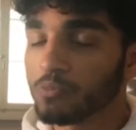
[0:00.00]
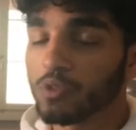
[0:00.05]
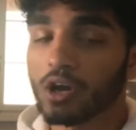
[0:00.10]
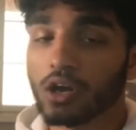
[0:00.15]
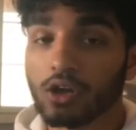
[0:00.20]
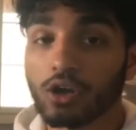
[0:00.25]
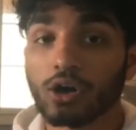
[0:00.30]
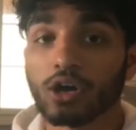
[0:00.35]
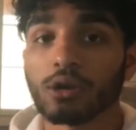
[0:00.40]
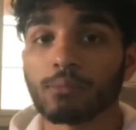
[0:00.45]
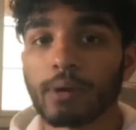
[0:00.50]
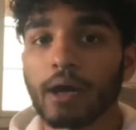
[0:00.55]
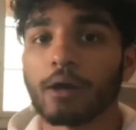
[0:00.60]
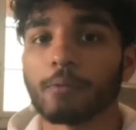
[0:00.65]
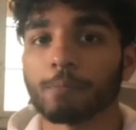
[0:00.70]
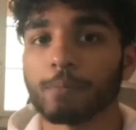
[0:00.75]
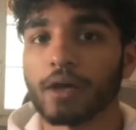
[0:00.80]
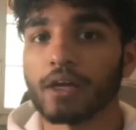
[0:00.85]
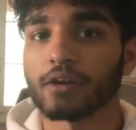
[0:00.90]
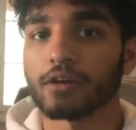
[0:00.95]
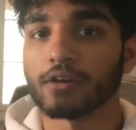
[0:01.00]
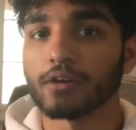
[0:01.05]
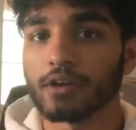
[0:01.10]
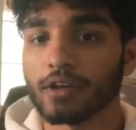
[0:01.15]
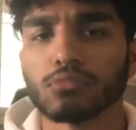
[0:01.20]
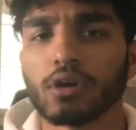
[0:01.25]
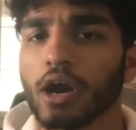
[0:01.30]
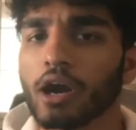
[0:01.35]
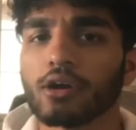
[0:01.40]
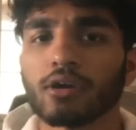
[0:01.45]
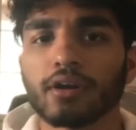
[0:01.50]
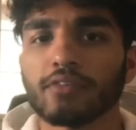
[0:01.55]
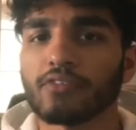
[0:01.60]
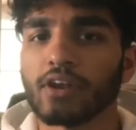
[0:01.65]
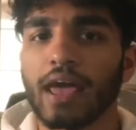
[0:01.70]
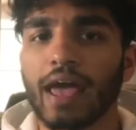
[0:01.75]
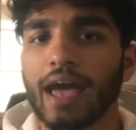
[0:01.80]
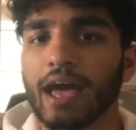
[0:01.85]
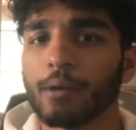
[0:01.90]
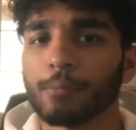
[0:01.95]
a good amount better. I don't have
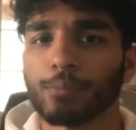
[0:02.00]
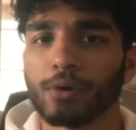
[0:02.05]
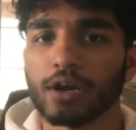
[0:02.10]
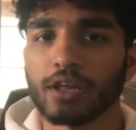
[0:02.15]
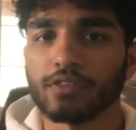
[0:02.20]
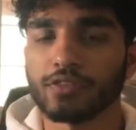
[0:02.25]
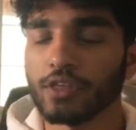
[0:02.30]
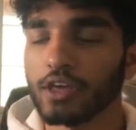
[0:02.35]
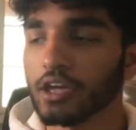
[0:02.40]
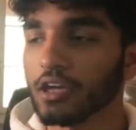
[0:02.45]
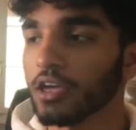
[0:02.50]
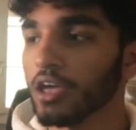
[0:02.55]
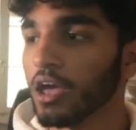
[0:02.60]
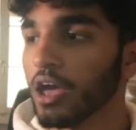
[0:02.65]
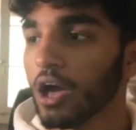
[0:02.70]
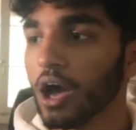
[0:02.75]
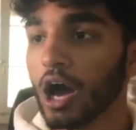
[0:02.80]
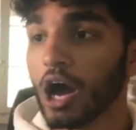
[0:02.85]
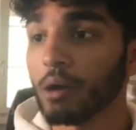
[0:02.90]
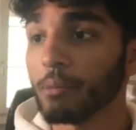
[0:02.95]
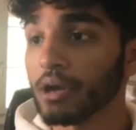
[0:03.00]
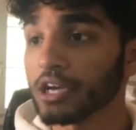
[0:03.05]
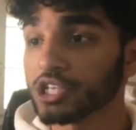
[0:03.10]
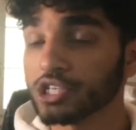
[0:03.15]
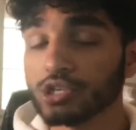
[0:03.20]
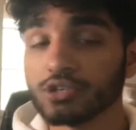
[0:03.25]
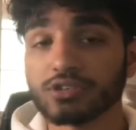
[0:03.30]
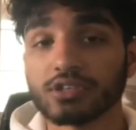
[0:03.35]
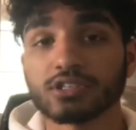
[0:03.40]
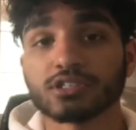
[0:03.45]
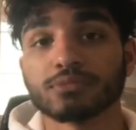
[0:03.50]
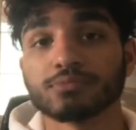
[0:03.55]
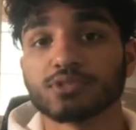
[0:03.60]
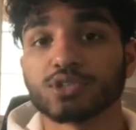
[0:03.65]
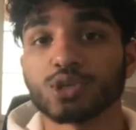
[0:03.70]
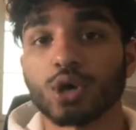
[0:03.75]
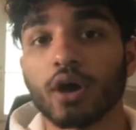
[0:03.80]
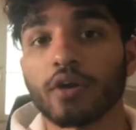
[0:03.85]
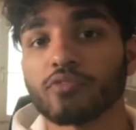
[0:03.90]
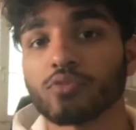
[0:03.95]
an amp or anything. I'm actually using some
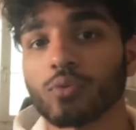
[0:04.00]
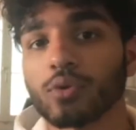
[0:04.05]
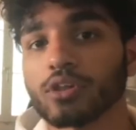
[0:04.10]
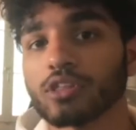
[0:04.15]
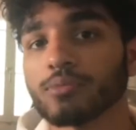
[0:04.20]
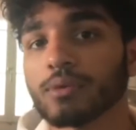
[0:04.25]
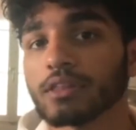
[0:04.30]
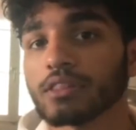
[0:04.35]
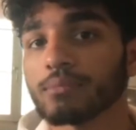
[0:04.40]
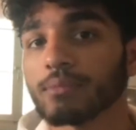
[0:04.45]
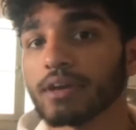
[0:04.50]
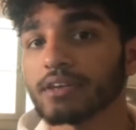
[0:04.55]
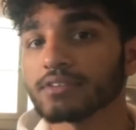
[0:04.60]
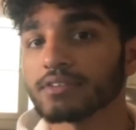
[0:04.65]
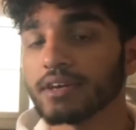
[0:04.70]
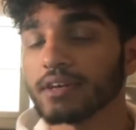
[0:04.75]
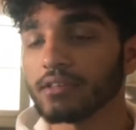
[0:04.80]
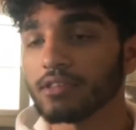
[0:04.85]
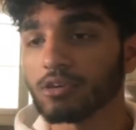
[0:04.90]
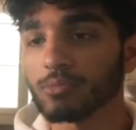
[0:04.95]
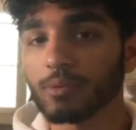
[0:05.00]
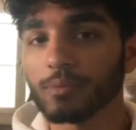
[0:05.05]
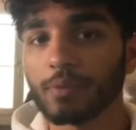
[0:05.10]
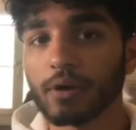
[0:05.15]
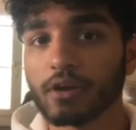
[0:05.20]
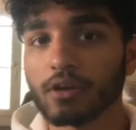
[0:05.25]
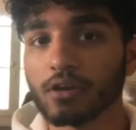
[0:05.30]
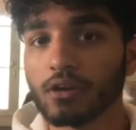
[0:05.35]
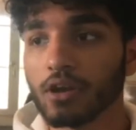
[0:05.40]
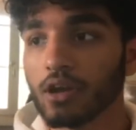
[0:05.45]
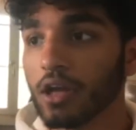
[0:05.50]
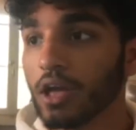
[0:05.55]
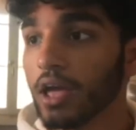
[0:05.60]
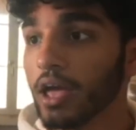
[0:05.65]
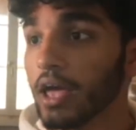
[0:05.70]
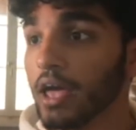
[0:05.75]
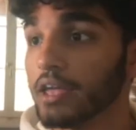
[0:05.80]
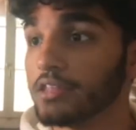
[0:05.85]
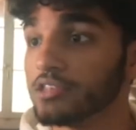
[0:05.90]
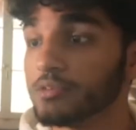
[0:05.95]
software to make the mic sound a little bit better.
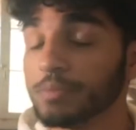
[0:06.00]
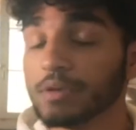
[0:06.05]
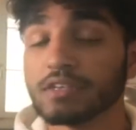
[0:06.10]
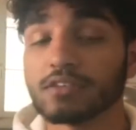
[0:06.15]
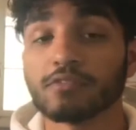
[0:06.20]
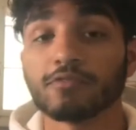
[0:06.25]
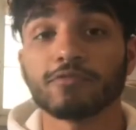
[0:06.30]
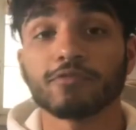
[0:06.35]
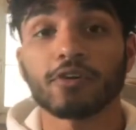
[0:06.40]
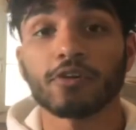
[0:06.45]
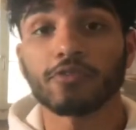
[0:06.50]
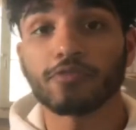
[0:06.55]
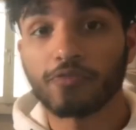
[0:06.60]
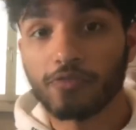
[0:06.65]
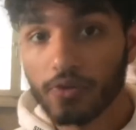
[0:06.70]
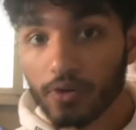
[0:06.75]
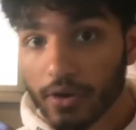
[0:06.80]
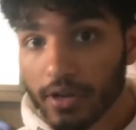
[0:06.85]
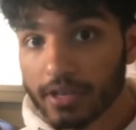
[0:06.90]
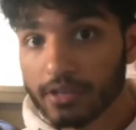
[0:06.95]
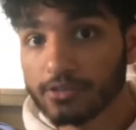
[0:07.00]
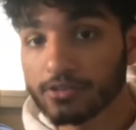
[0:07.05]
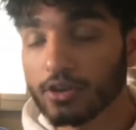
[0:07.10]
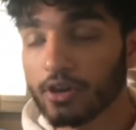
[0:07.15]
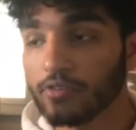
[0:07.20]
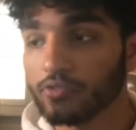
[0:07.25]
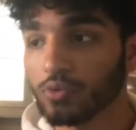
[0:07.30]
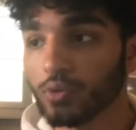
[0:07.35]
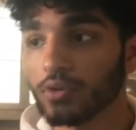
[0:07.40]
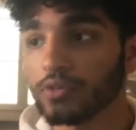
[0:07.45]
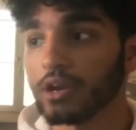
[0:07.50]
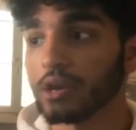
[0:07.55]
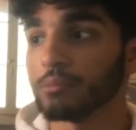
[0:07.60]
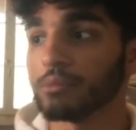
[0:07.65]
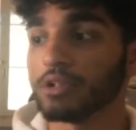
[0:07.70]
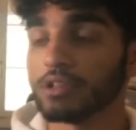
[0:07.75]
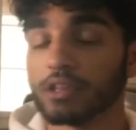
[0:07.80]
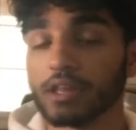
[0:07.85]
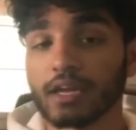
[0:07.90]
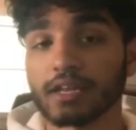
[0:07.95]
It's a piece of free software that I'm
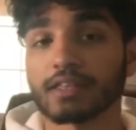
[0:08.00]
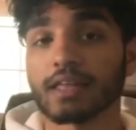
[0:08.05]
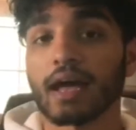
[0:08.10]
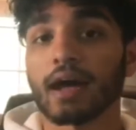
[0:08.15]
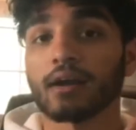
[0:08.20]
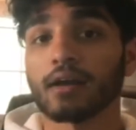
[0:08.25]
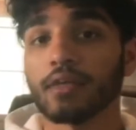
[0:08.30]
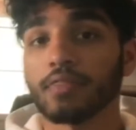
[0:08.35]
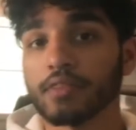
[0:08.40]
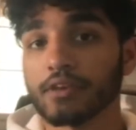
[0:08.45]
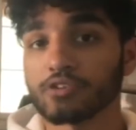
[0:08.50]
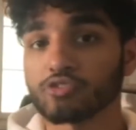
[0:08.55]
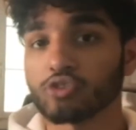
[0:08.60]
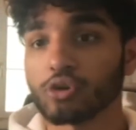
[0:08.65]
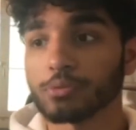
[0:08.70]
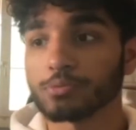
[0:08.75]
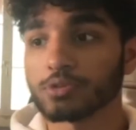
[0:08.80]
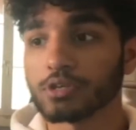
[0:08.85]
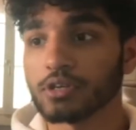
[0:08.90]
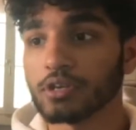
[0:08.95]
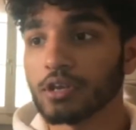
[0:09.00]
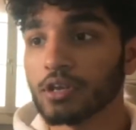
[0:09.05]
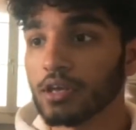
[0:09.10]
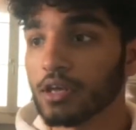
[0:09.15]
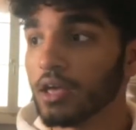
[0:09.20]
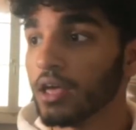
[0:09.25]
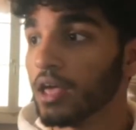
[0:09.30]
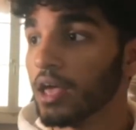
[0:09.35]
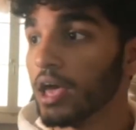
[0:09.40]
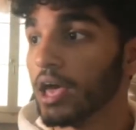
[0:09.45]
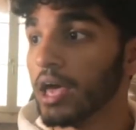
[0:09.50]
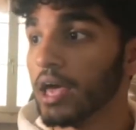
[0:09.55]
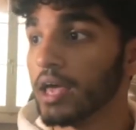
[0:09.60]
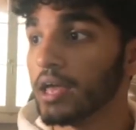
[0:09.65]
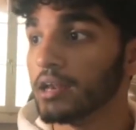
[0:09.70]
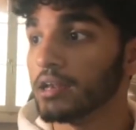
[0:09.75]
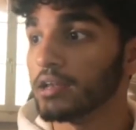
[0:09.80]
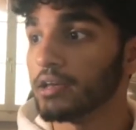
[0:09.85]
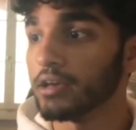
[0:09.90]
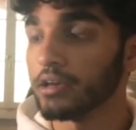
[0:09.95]
going to link down in the description.
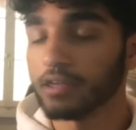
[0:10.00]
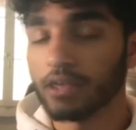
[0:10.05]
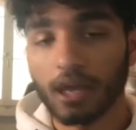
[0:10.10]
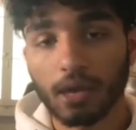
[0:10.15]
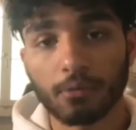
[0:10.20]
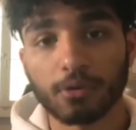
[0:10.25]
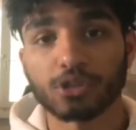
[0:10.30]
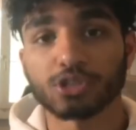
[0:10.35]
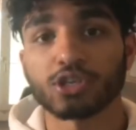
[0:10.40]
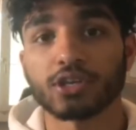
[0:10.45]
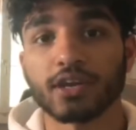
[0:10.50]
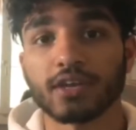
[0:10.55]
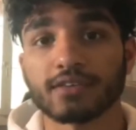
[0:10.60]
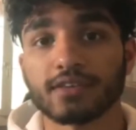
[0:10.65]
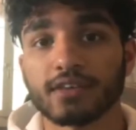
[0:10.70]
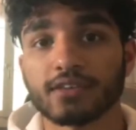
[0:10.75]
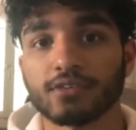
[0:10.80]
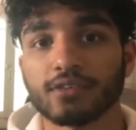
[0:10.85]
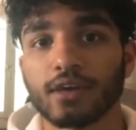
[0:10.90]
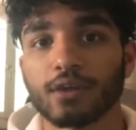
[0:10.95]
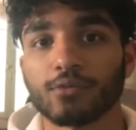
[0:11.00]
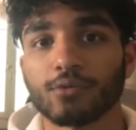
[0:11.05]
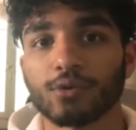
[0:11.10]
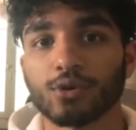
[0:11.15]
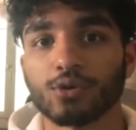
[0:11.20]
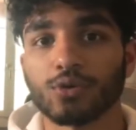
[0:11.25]
And yeah, I'm going to show you guys how to do that real